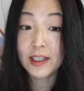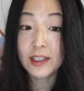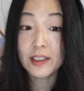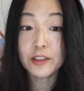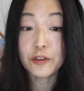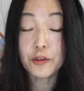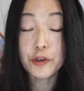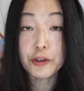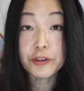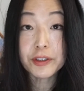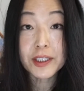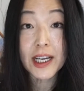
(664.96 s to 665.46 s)

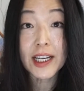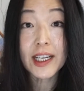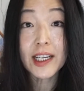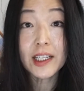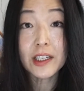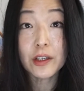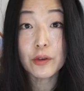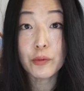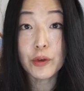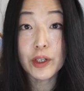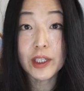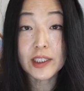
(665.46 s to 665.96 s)
So you're
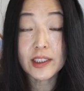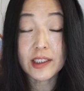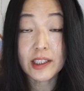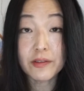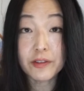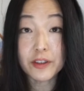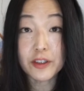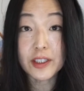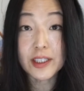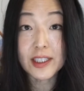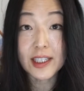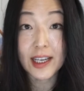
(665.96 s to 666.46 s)
taking the risk
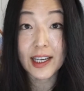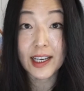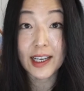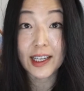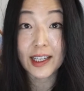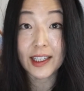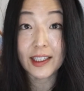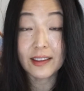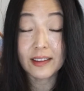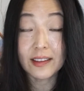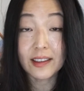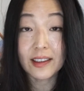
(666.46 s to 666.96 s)
if you
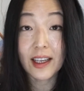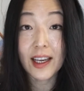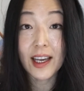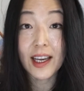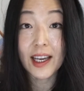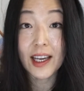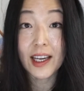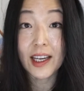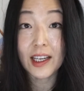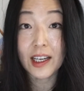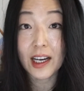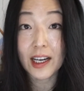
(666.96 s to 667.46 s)
say,
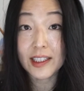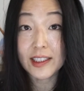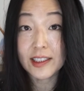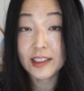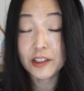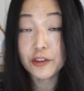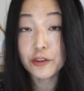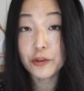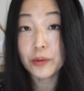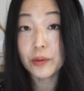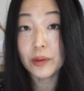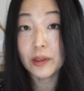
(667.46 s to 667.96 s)
hey, I
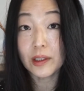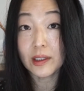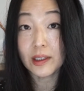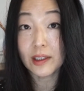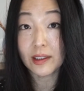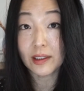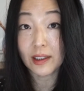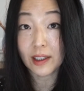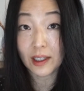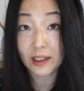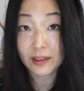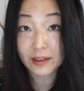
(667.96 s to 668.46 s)
sent you
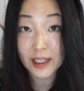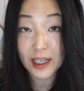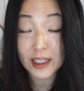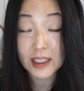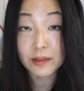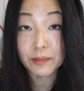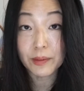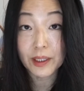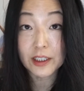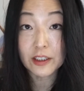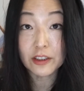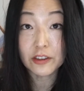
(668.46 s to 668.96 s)
a
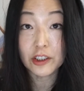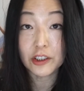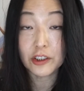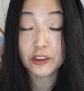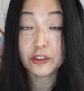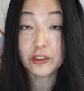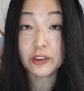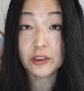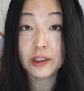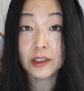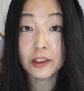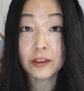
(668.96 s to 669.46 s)
text
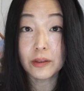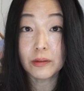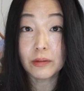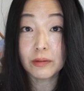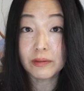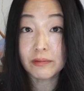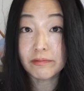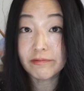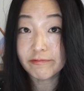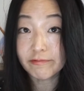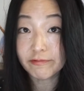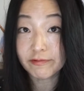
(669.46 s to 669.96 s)
message, 5
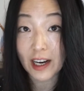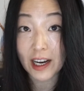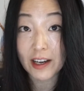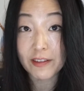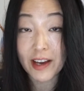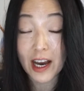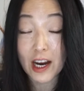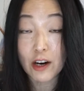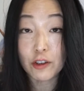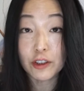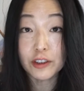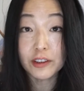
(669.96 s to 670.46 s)

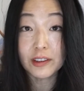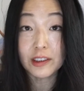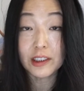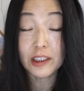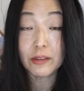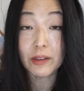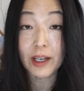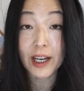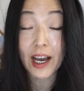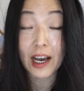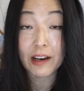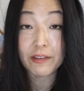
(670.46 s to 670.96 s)
hours
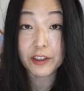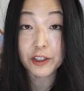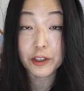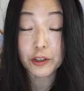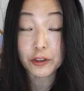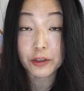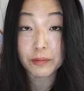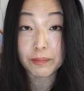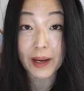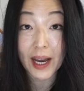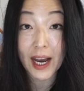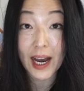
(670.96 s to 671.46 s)
ago, I haven't
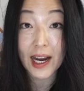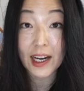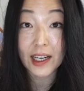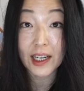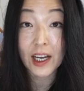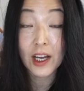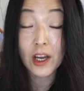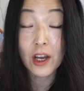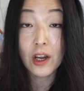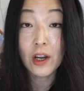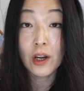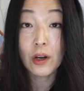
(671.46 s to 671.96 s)
heard
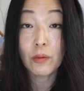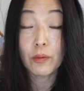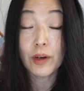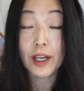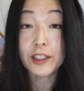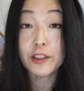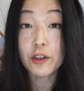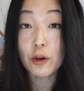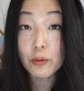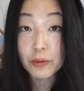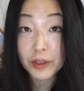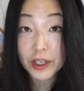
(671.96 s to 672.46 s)
back. When I
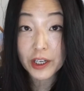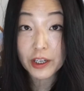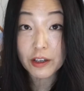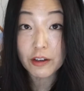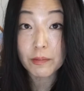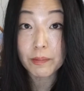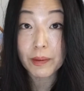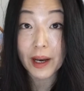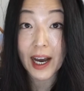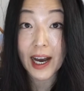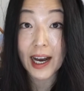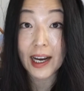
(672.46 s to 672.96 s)
don't hear
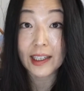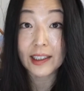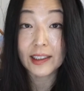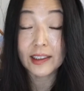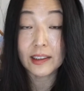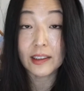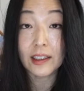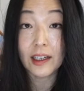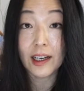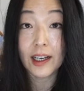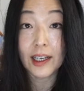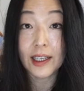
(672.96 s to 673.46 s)

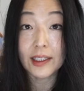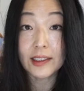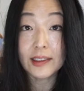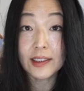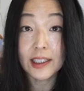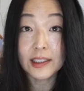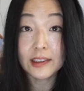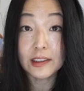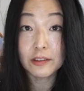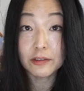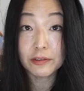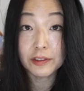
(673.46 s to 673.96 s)
back, I
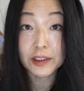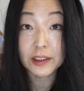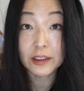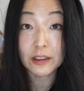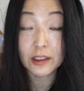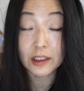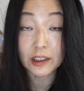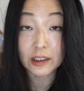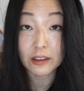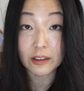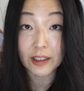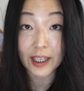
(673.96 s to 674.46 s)
tend to feel
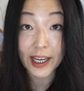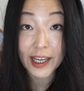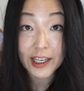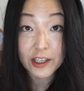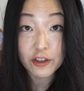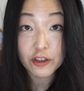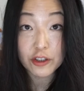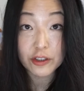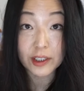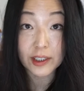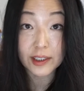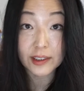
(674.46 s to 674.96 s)
a little
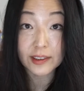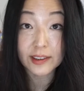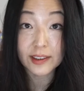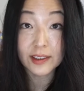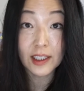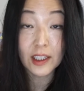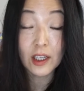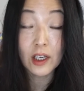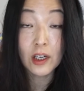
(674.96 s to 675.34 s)
anxious.